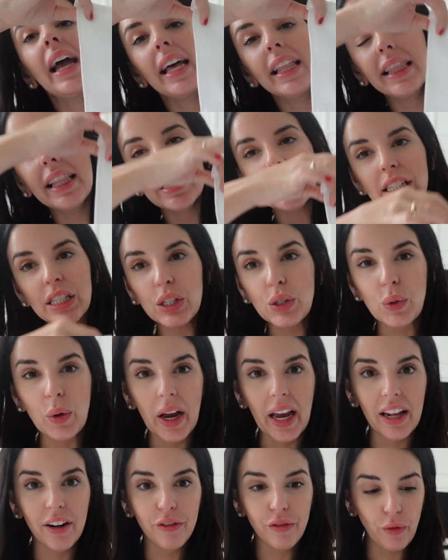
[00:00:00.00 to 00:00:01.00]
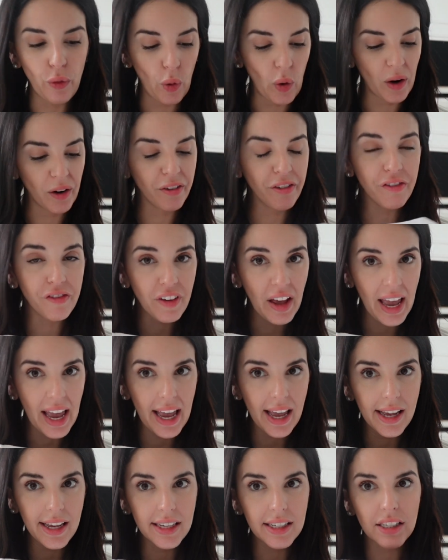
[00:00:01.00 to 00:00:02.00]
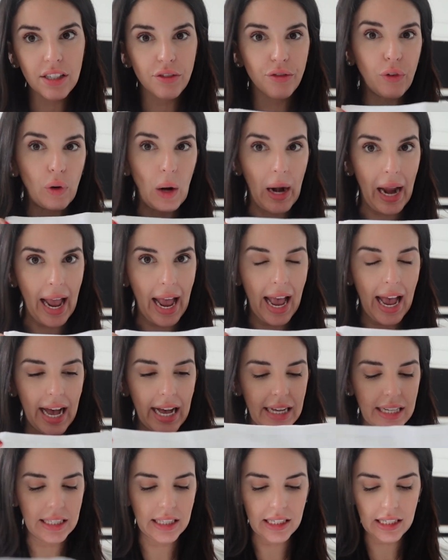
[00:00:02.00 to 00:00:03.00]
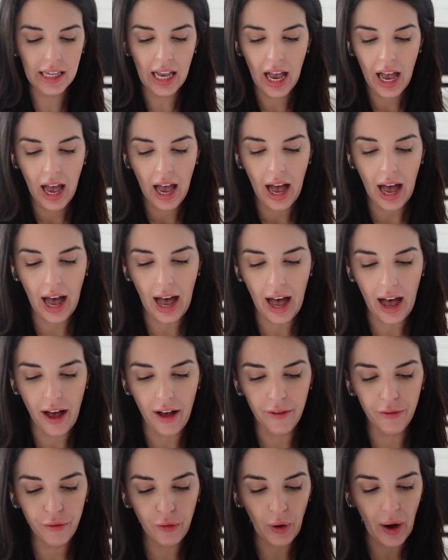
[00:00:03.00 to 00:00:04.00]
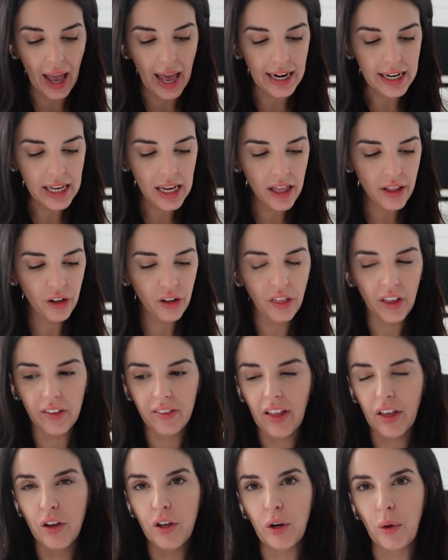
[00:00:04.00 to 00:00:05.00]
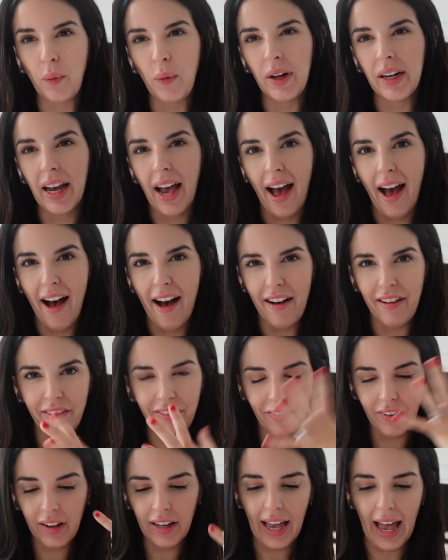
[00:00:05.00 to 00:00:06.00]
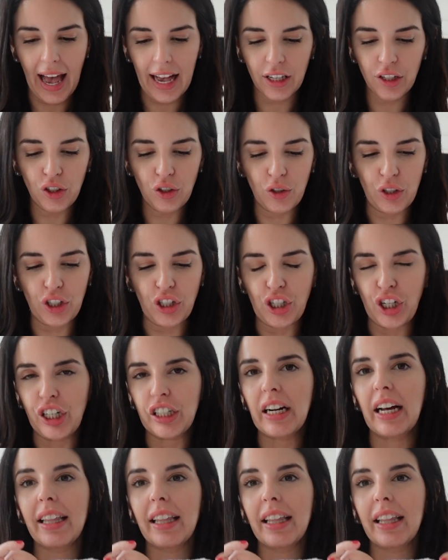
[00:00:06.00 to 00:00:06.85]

and this is great for face, for hands, for any other thing that you don't want to have extra dirt.